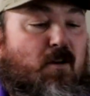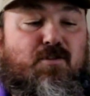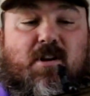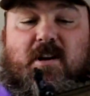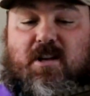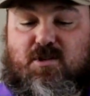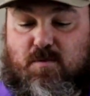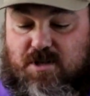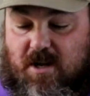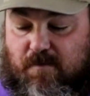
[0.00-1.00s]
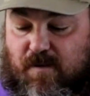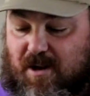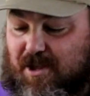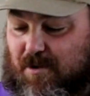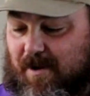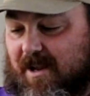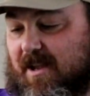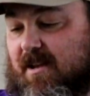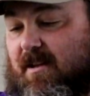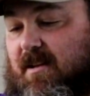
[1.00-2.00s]
Those are going to get switched out fairly
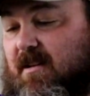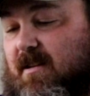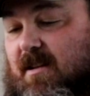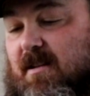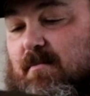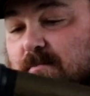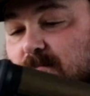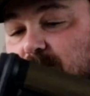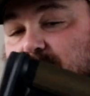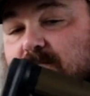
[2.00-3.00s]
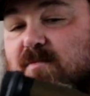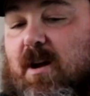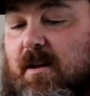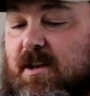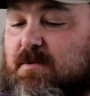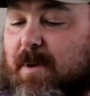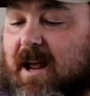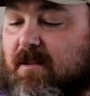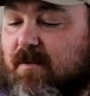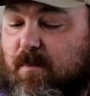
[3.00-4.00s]
quick. We got a nice
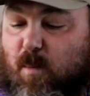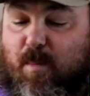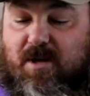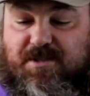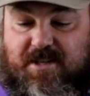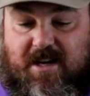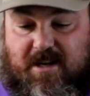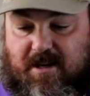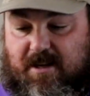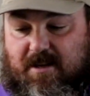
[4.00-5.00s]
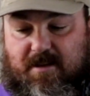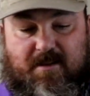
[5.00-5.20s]
padded rubber buttstock.